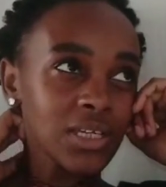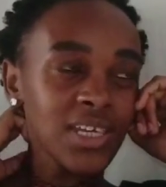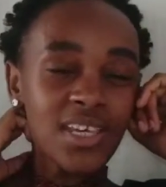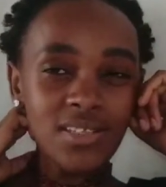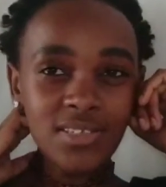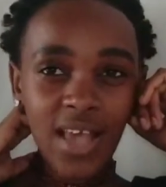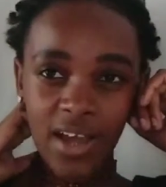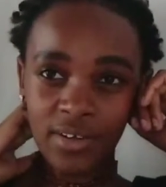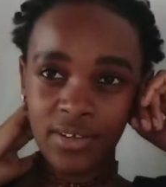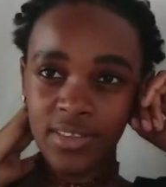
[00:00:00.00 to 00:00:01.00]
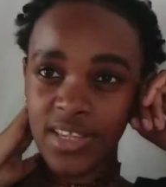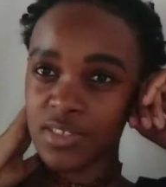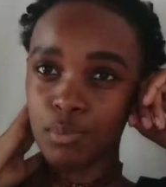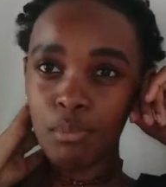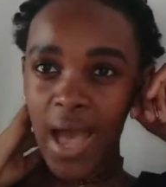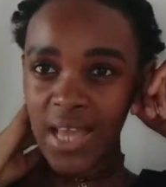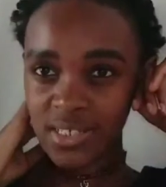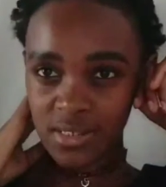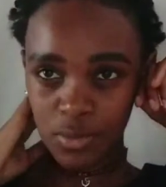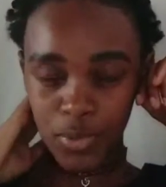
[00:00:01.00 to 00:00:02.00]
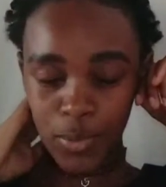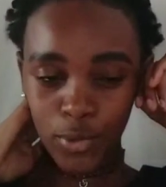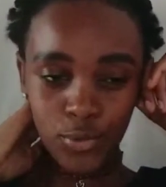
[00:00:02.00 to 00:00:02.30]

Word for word: kids are the smartest people.